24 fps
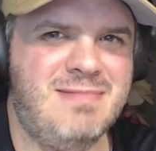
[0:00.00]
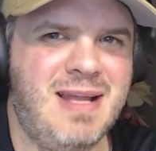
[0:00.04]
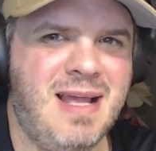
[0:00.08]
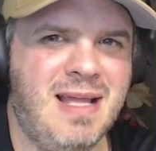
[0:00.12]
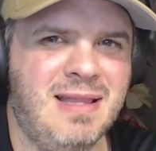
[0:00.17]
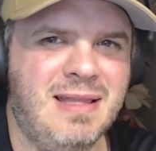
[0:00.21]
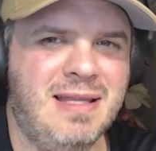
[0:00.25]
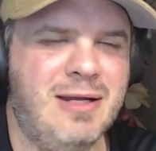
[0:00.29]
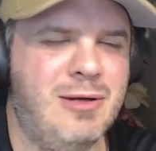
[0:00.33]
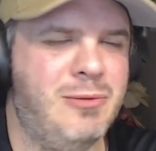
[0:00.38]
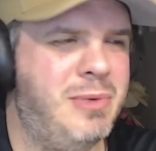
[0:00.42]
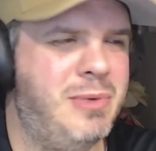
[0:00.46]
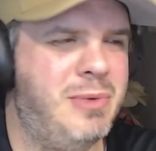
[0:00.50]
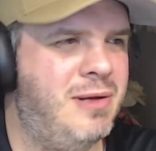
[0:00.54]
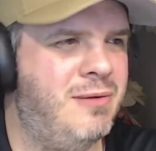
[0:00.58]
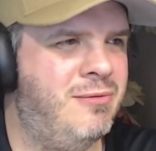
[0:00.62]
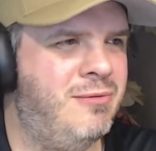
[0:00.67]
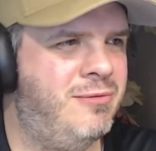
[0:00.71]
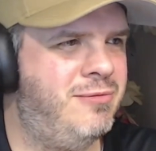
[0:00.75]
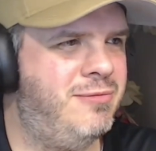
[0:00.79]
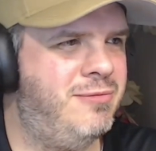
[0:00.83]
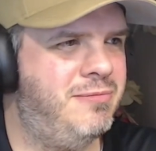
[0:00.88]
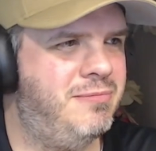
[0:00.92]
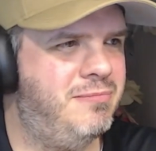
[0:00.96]
little bit
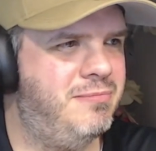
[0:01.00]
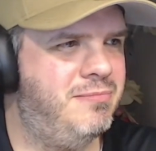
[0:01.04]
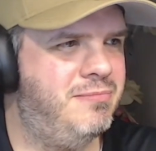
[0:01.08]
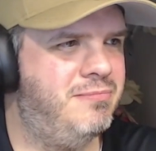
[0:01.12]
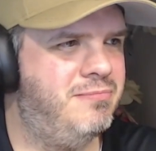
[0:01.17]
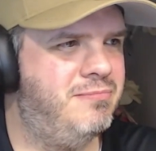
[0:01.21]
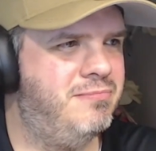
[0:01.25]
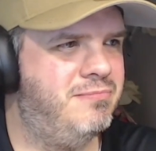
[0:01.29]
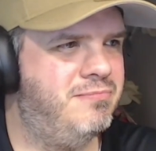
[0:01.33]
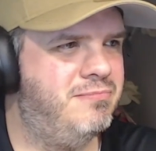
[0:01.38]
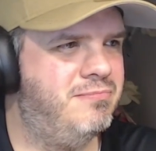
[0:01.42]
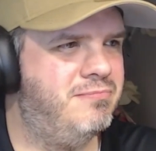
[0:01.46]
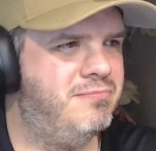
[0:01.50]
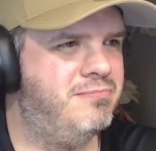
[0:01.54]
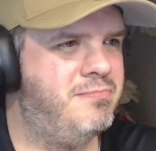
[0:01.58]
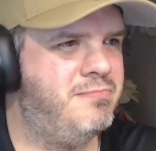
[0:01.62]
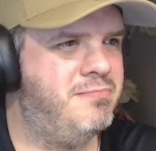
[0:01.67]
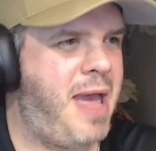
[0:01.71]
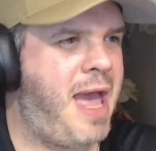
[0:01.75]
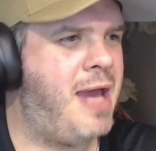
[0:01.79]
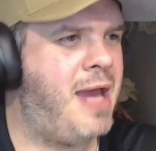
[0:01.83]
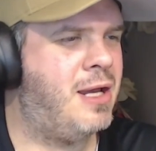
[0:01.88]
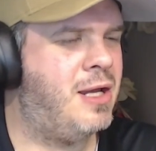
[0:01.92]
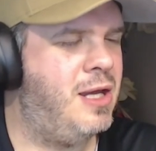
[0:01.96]
of
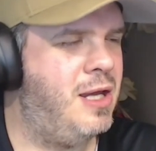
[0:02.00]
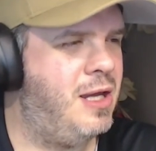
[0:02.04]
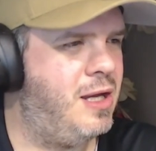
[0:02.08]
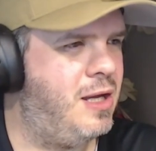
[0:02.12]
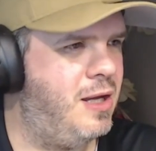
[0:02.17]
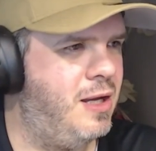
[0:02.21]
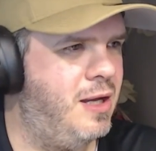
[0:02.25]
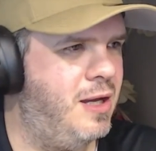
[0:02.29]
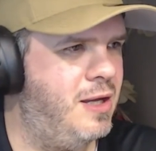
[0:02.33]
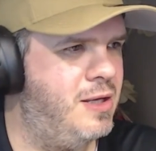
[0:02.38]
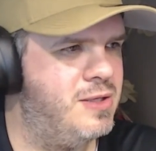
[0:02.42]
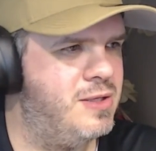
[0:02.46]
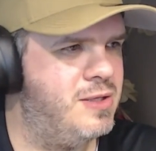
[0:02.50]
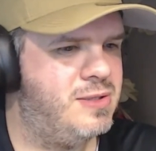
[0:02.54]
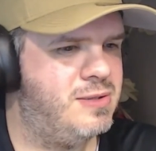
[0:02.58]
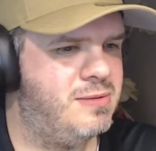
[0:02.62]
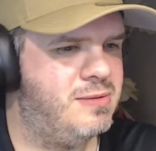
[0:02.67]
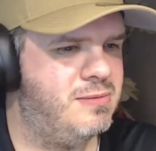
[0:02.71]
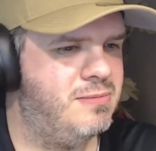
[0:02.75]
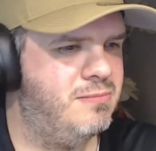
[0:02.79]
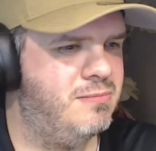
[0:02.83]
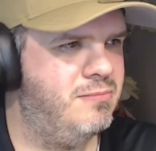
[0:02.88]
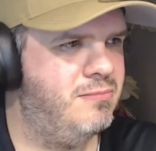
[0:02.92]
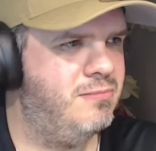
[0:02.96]
bad kicking,
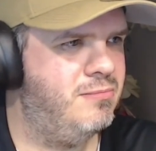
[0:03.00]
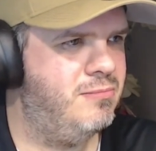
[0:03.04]
as